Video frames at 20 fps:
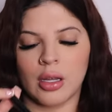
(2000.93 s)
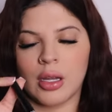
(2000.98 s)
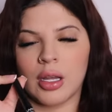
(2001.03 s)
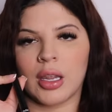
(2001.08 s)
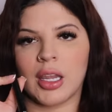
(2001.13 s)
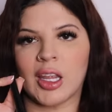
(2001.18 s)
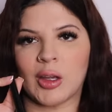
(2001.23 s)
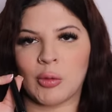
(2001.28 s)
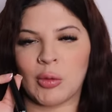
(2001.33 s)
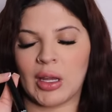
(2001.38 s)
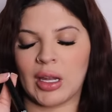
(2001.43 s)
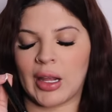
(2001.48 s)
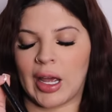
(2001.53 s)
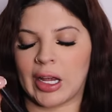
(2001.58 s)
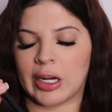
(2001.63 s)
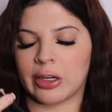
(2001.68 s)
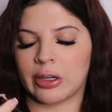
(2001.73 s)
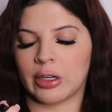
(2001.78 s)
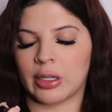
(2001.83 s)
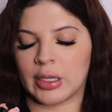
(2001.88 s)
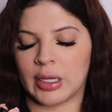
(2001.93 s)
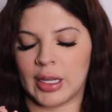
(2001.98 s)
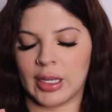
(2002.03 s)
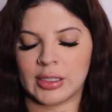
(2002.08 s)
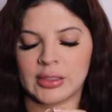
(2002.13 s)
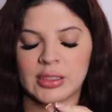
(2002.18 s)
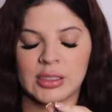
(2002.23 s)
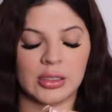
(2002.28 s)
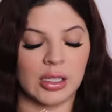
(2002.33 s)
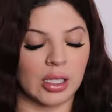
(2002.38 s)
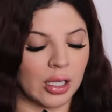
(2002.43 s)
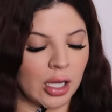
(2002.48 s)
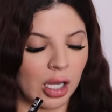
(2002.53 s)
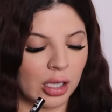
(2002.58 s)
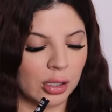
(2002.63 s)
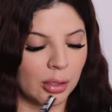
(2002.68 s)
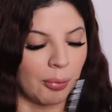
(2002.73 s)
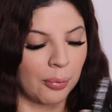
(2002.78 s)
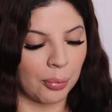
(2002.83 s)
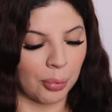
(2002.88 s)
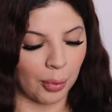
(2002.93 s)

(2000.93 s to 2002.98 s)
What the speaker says: Liquid liner NYX in the color